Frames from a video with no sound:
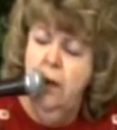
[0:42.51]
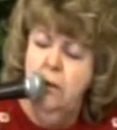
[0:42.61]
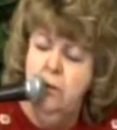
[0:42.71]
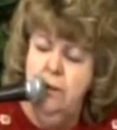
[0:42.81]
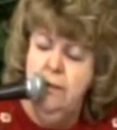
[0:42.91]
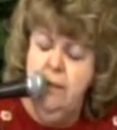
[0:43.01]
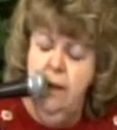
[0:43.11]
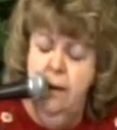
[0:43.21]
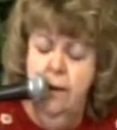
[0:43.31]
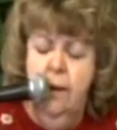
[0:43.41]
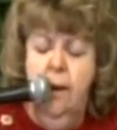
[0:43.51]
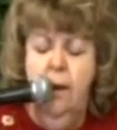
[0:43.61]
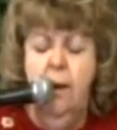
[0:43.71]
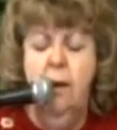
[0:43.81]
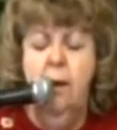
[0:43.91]
Trust in
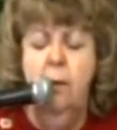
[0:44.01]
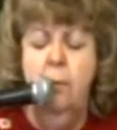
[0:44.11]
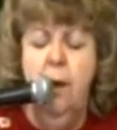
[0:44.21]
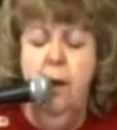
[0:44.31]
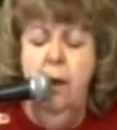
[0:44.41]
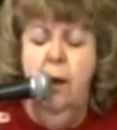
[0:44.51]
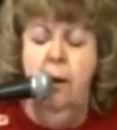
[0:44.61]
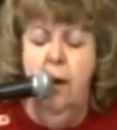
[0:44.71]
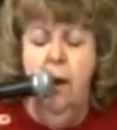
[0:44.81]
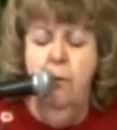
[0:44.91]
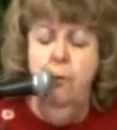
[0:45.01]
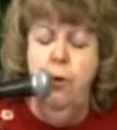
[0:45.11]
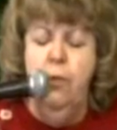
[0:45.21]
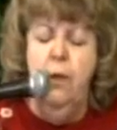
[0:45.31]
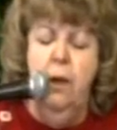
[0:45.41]
him in
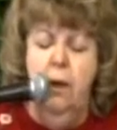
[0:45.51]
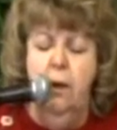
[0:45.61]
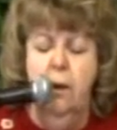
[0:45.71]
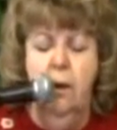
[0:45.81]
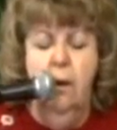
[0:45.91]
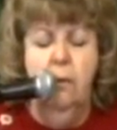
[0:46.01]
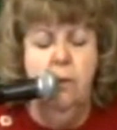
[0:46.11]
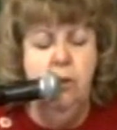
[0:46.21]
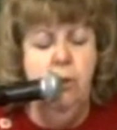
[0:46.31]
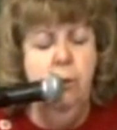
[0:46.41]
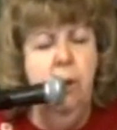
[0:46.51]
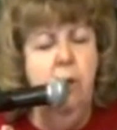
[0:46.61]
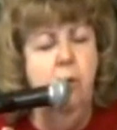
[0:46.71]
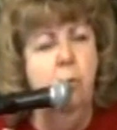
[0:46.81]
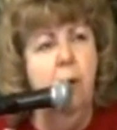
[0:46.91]
everything that you need
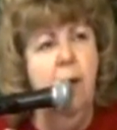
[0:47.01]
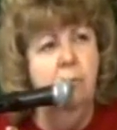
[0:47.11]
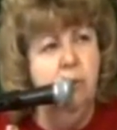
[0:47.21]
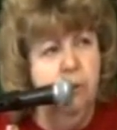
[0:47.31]
in your life.